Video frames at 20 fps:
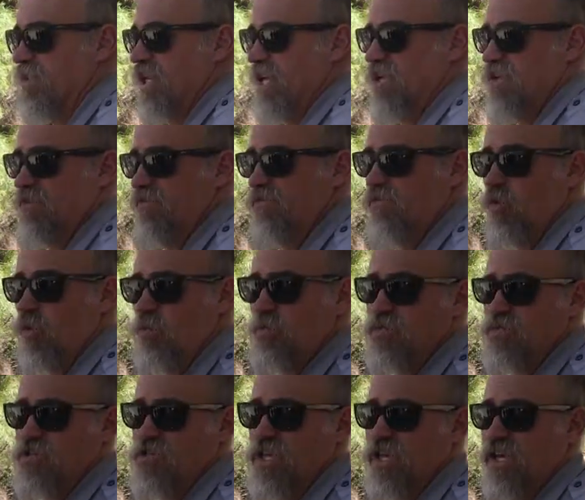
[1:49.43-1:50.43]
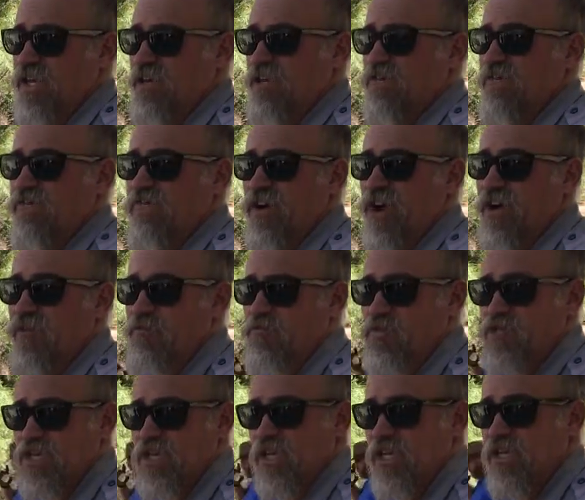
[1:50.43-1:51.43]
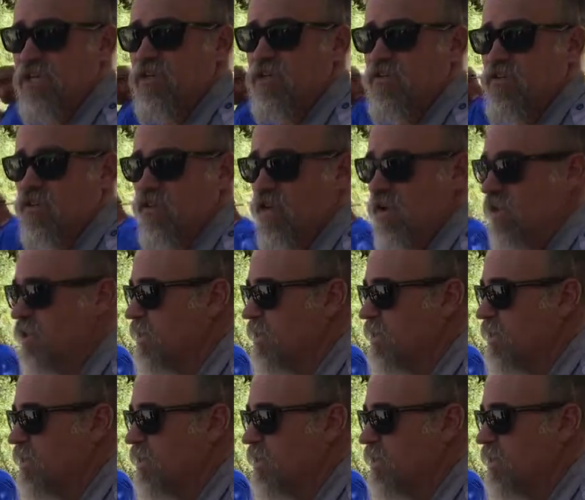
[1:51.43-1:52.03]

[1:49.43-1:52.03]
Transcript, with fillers: down to 4%, 5%. So